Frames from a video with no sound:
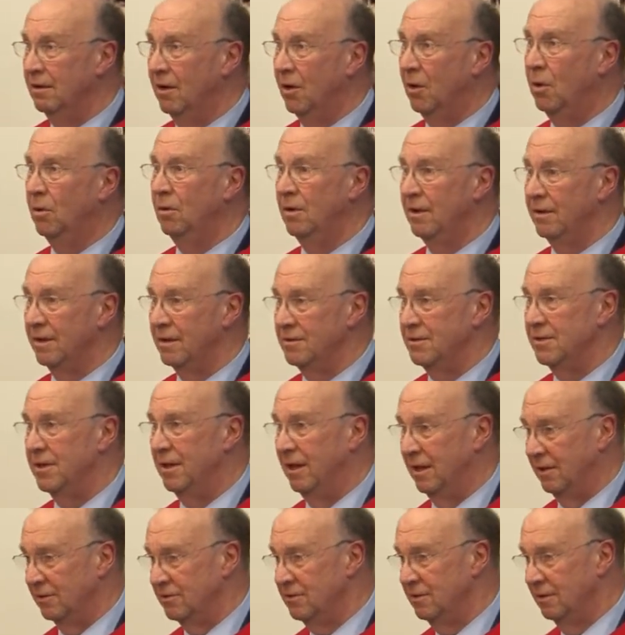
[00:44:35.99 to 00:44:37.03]
All of those
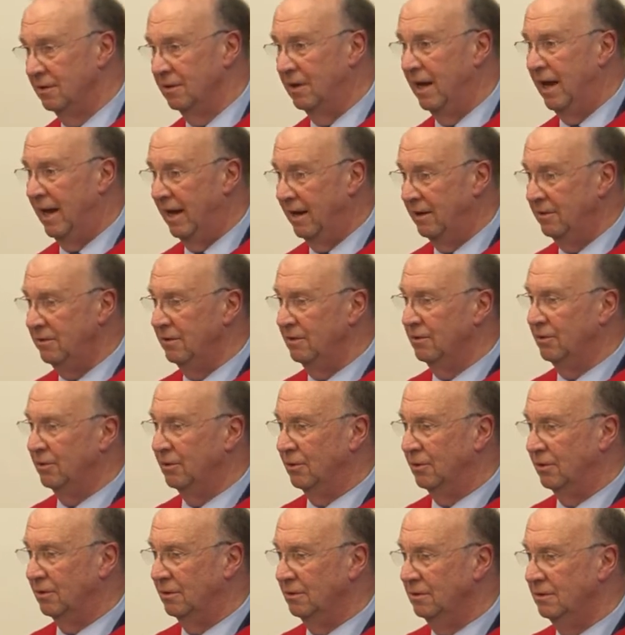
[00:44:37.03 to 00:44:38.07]
things, not and,
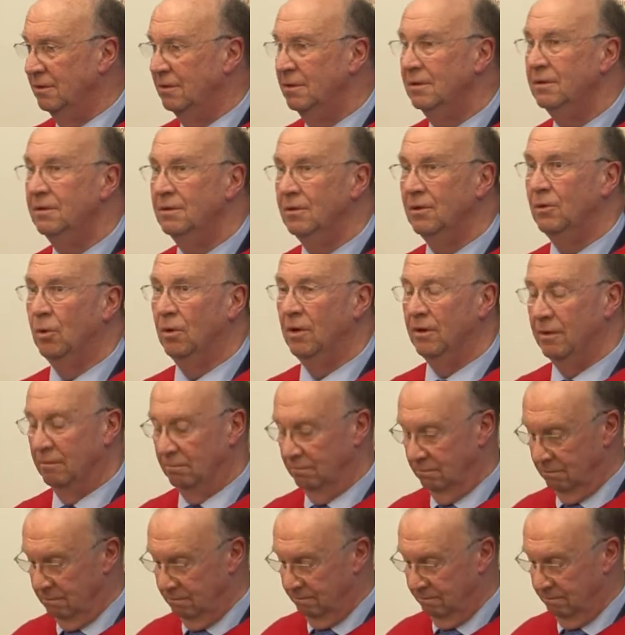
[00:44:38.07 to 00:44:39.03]
or, all of them.